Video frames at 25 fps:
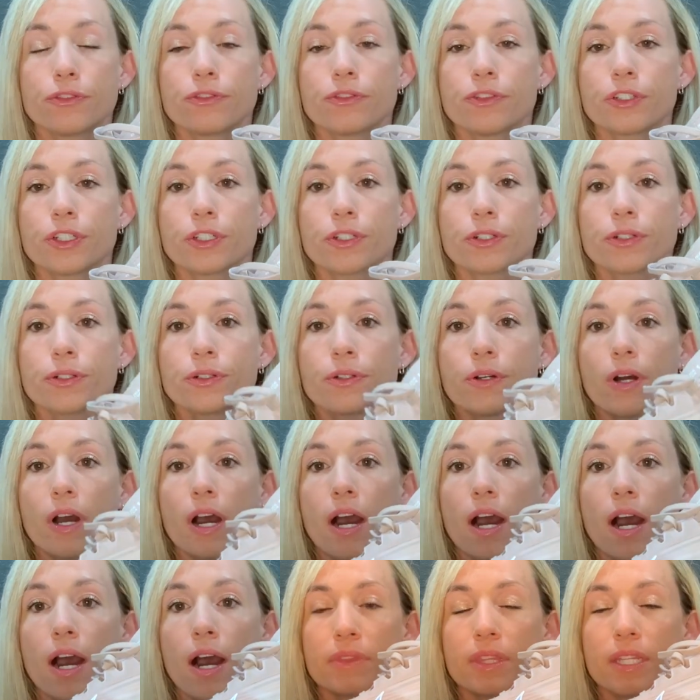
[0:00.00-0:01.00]
feel
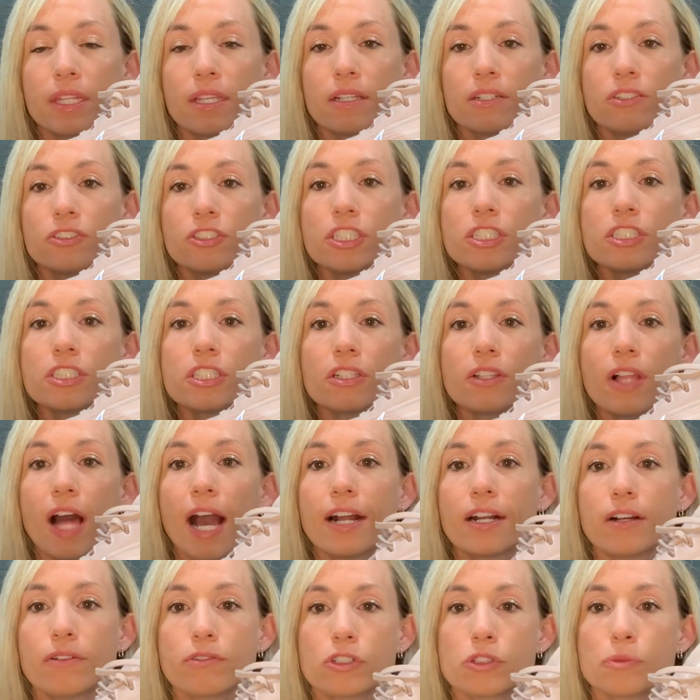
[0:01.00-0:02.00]
just a
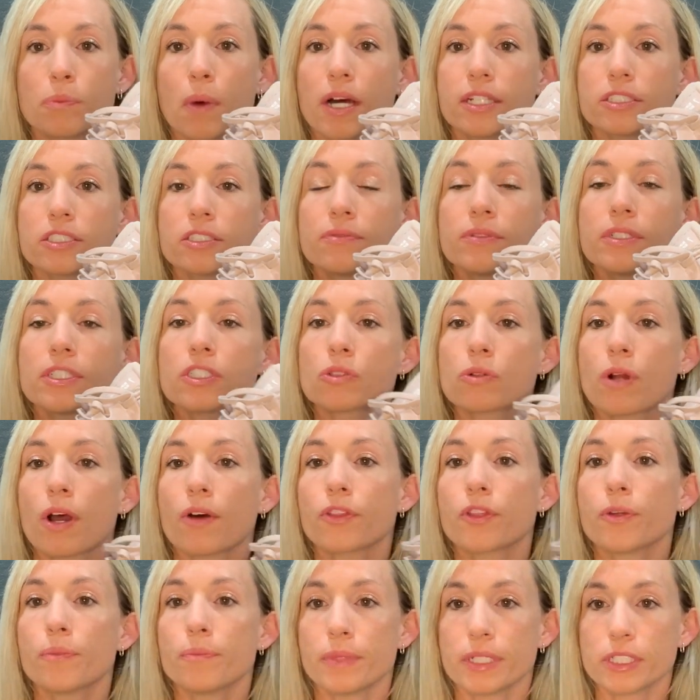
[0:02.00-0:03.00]
lack of responsiveness
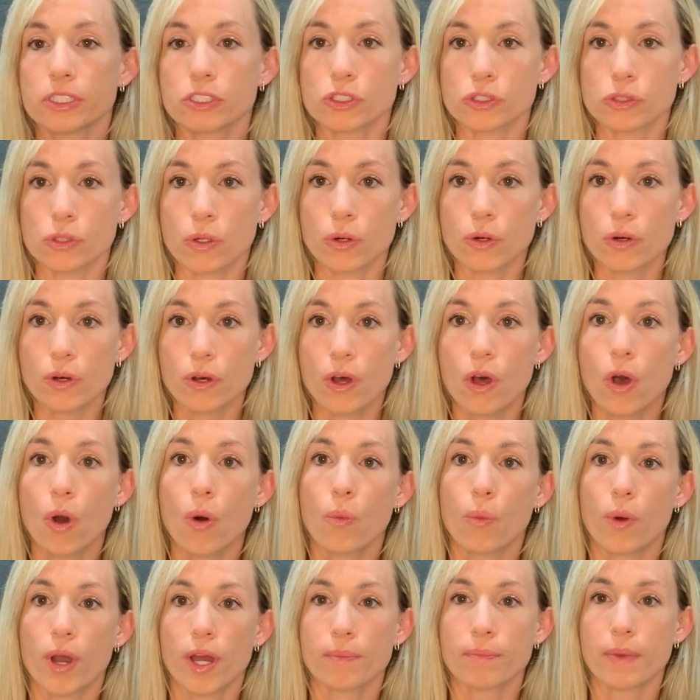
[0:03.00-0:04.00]
throughout the midsole
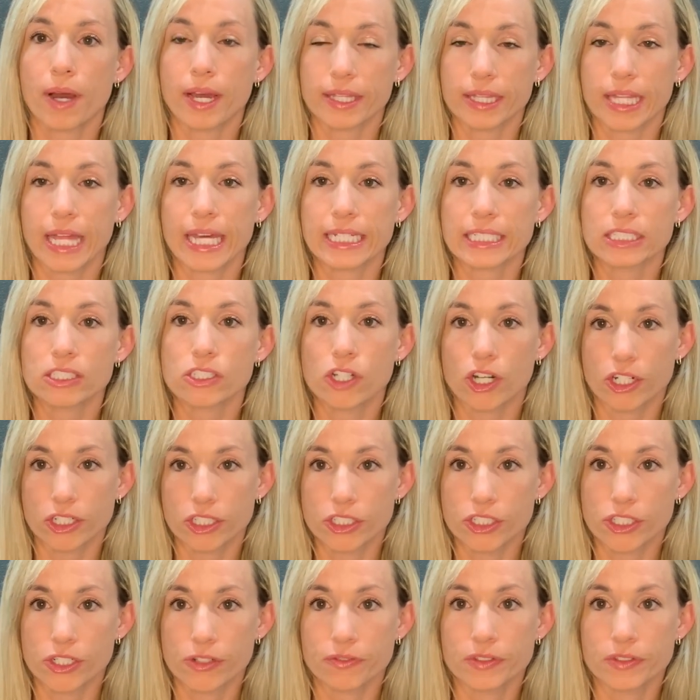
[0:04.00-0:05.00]
when my legs started to